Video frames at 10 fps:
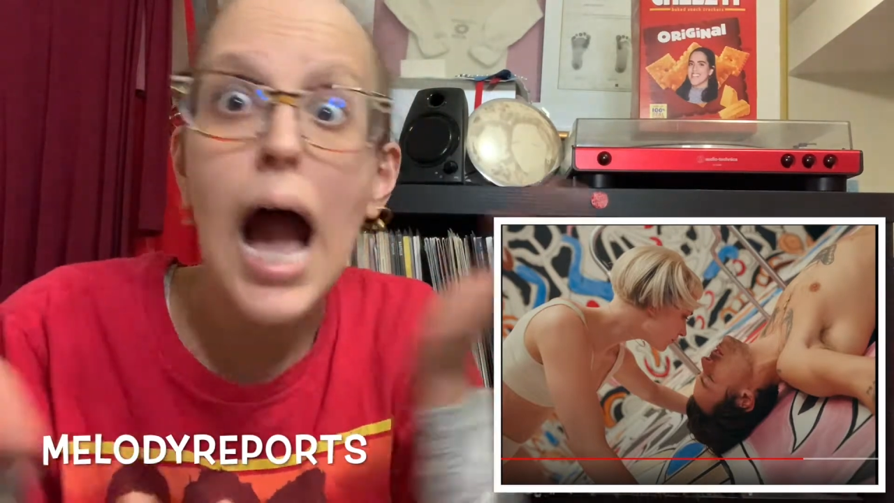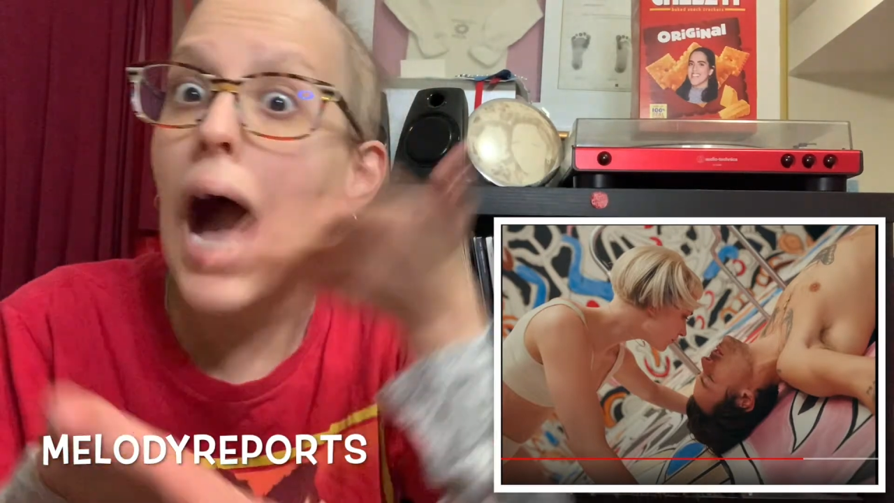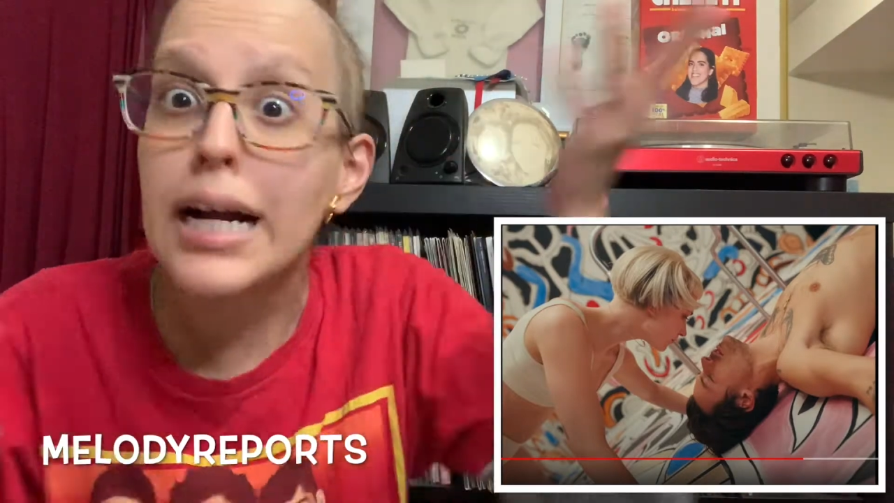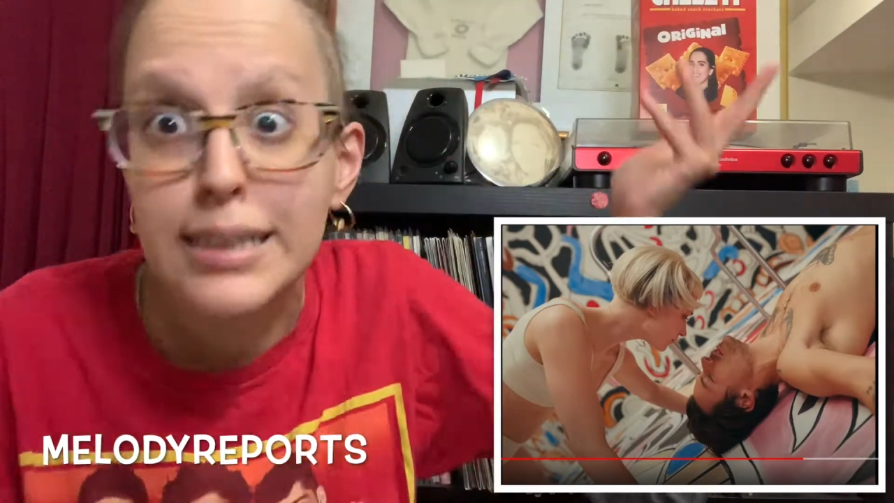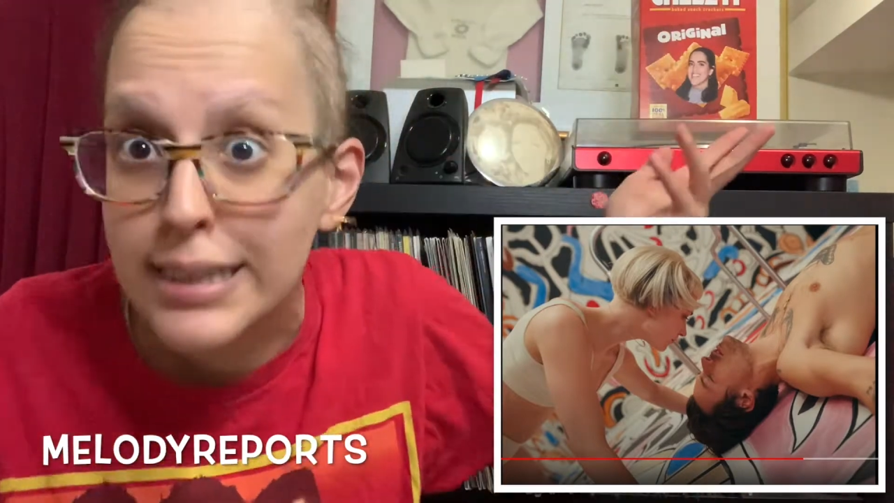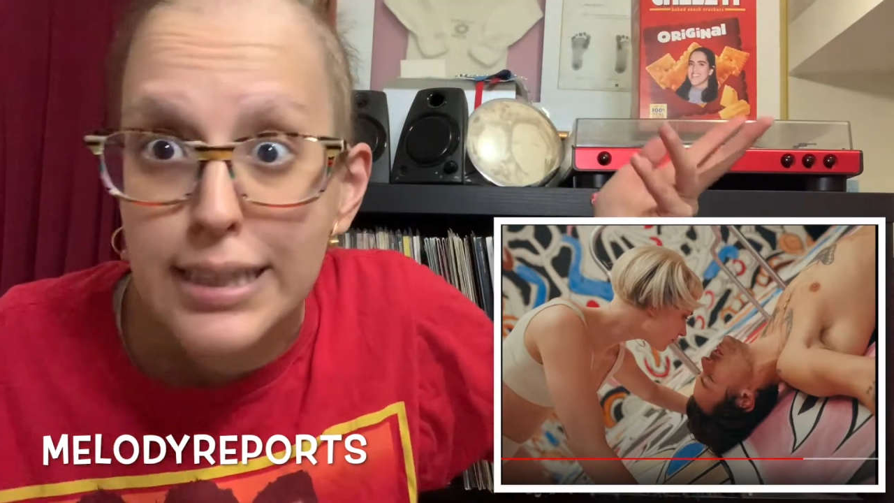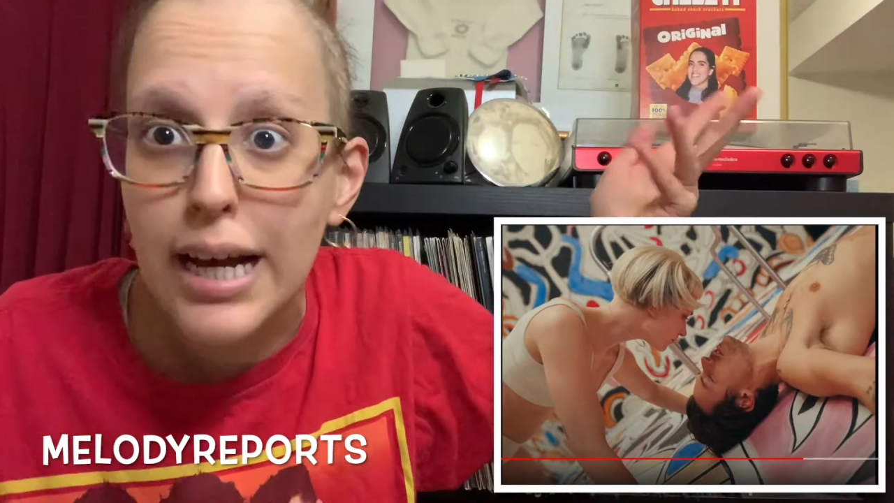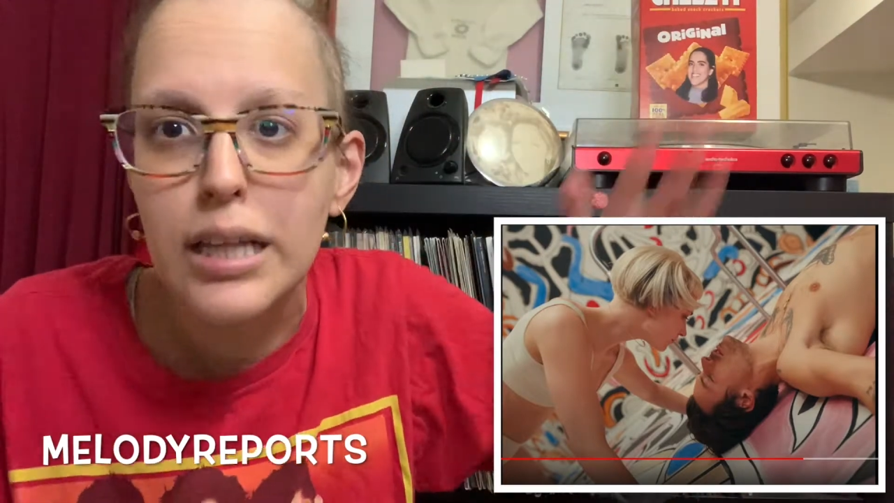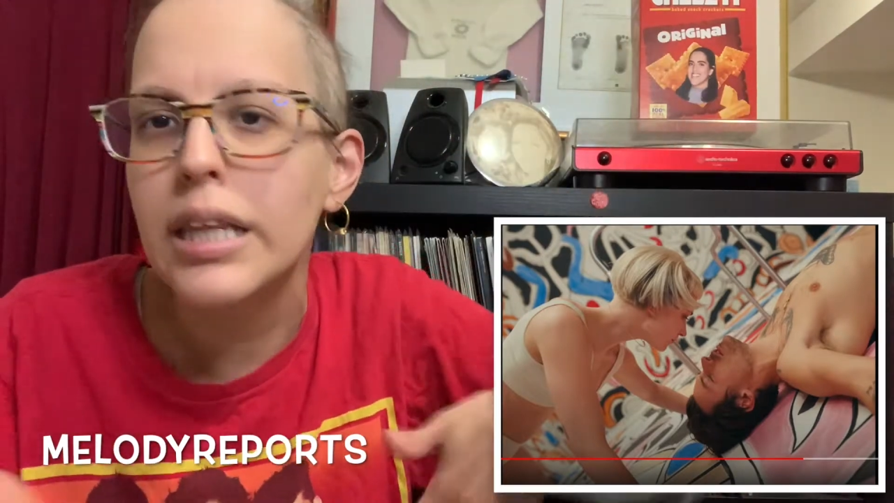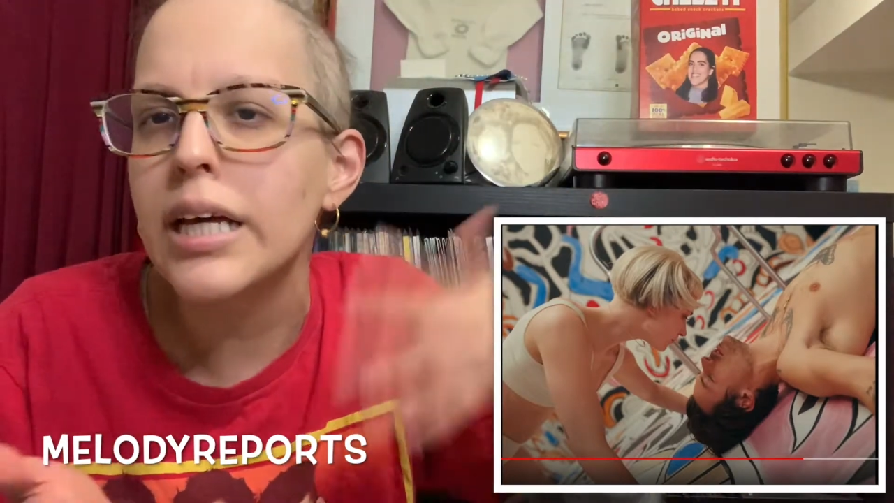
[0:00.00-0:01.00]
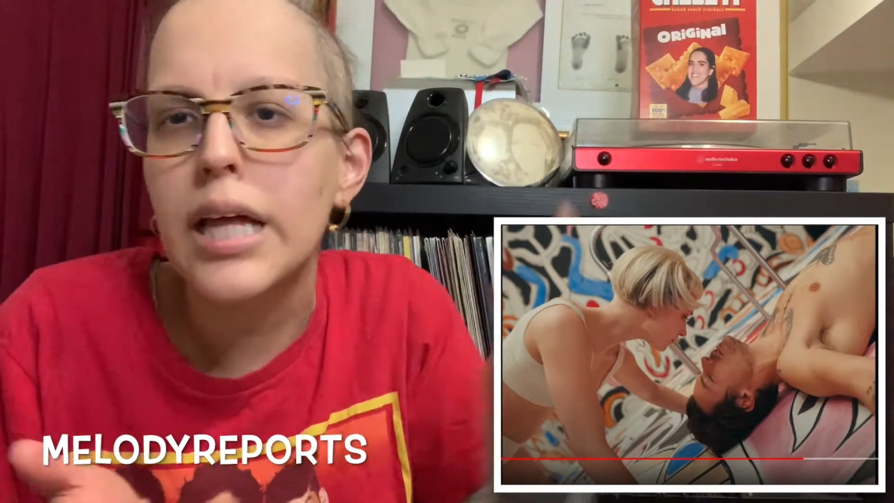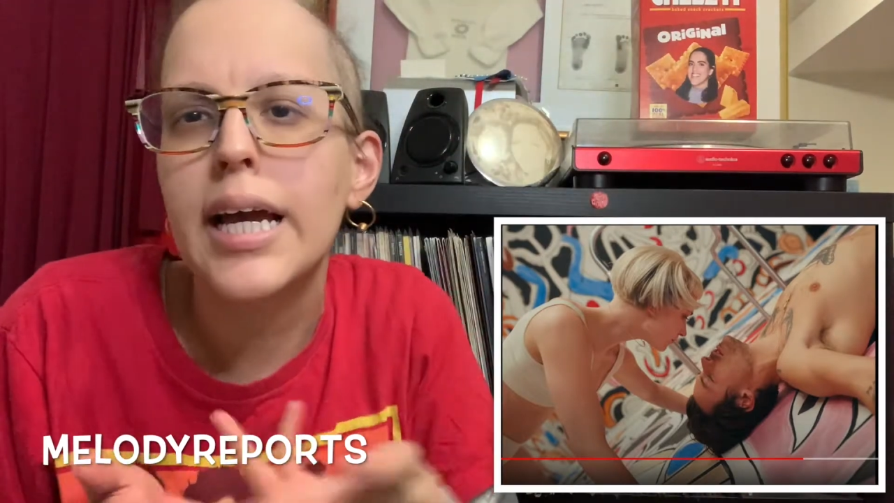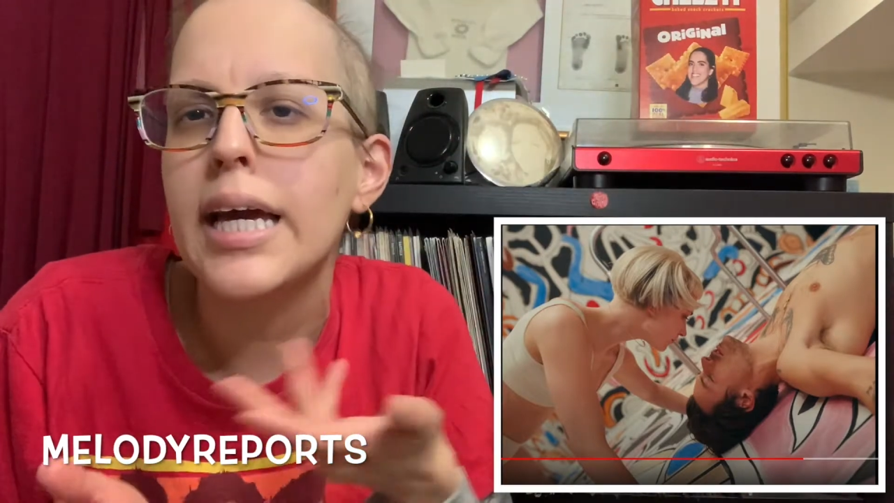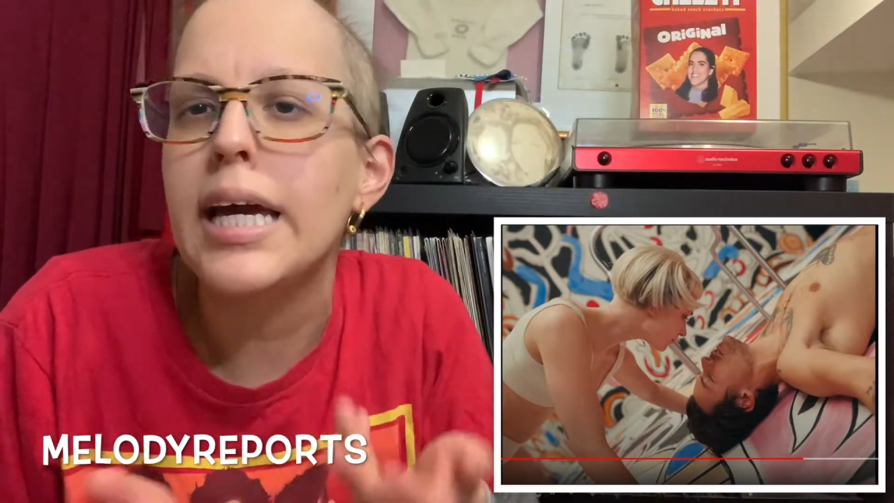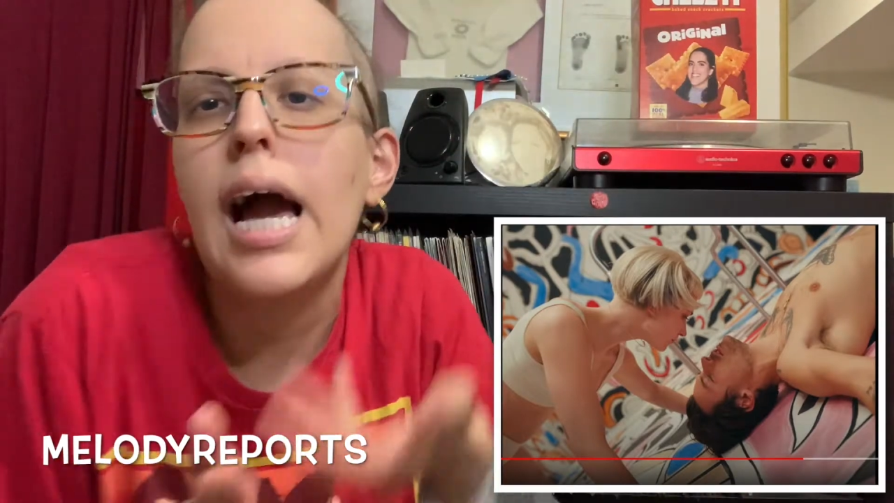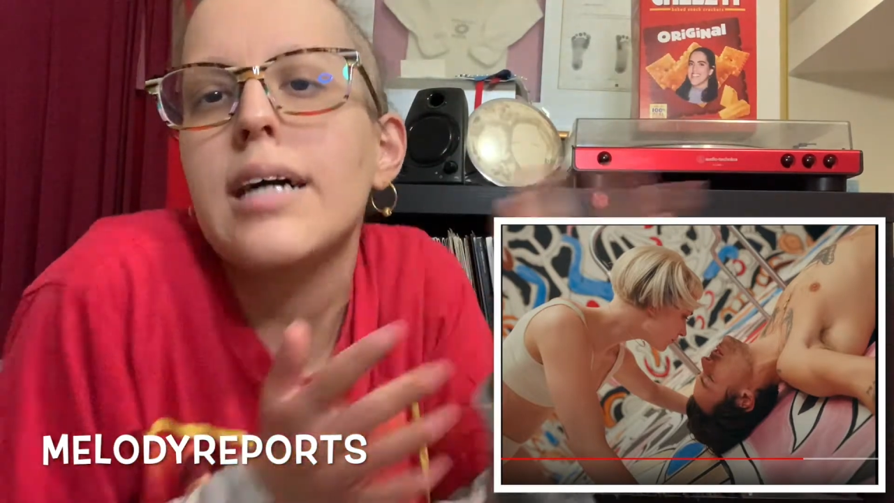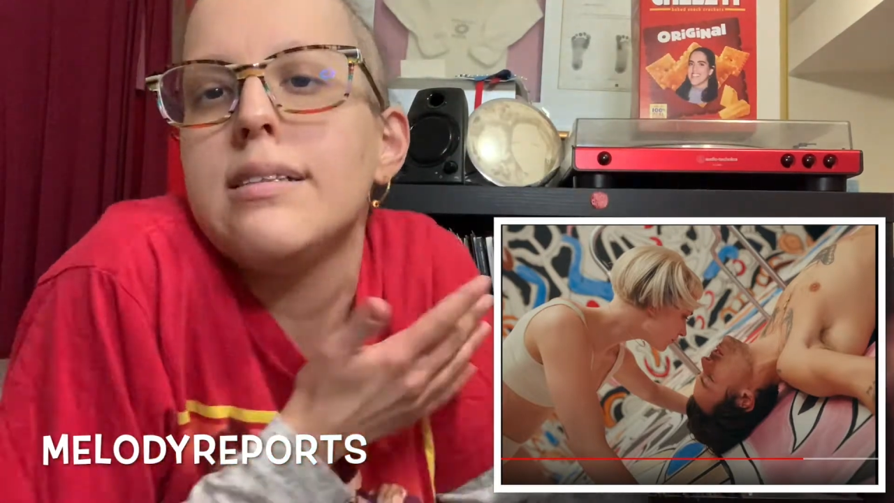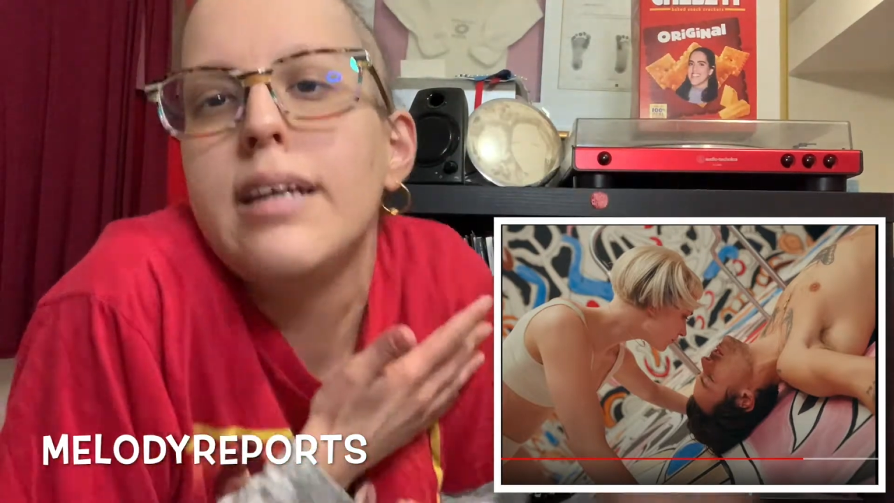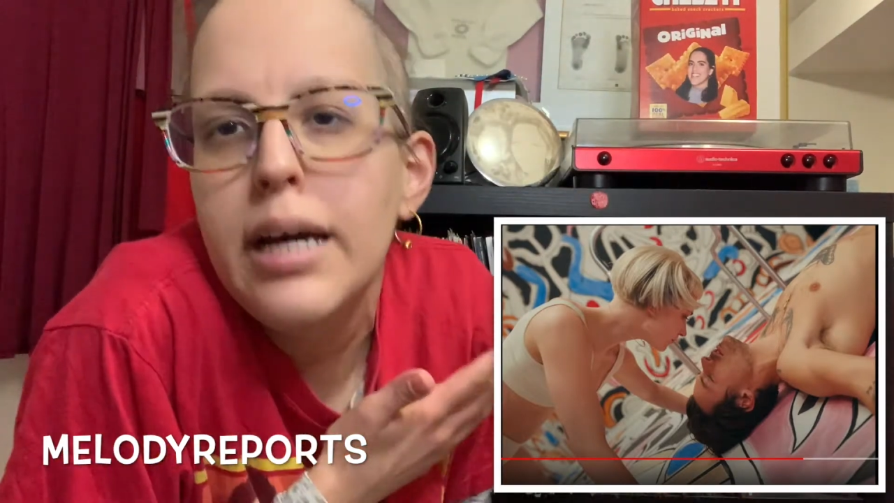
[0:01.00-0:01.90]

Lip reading: accidentally, like, he accidentally